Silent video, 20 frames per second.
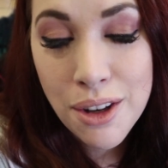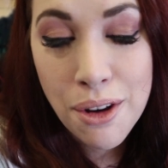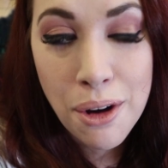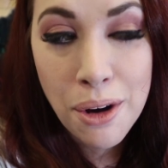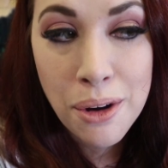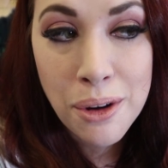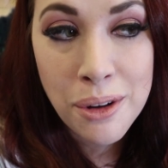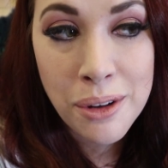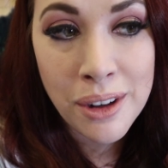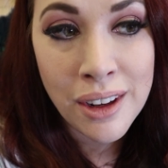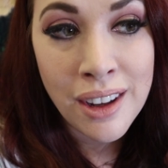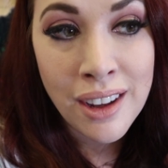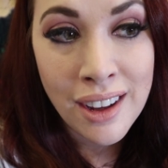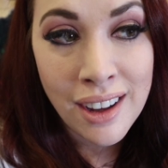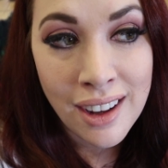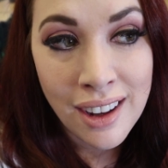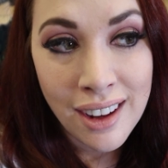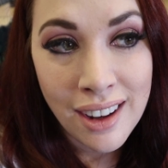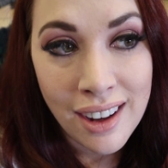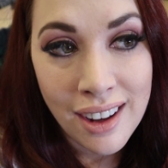so
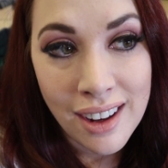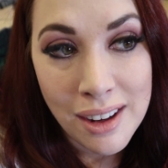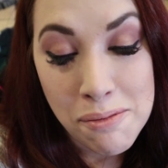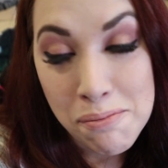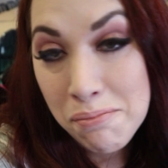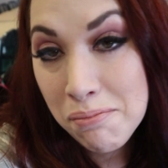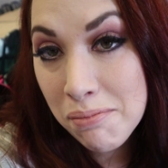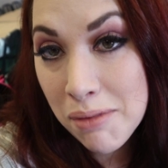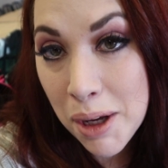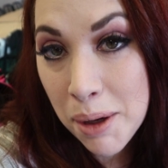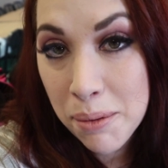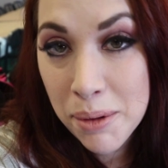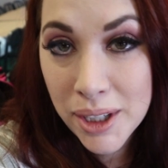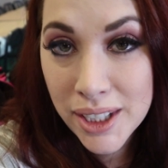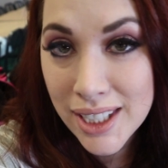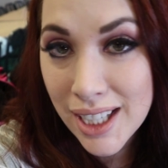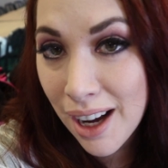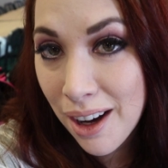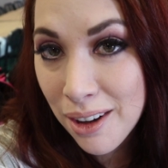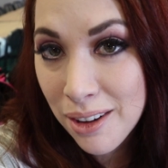it
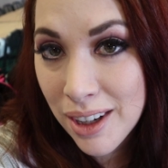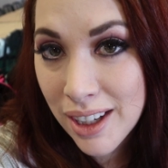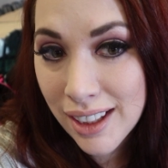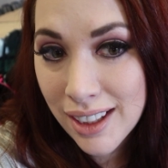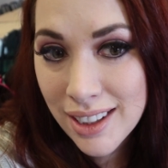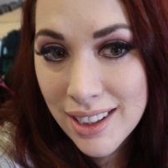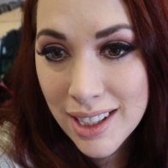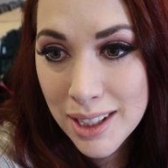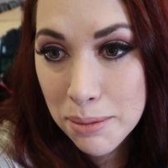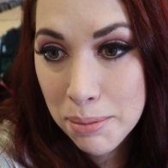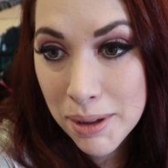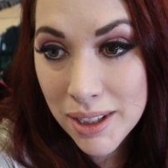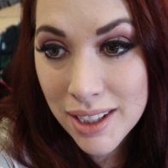worked out because this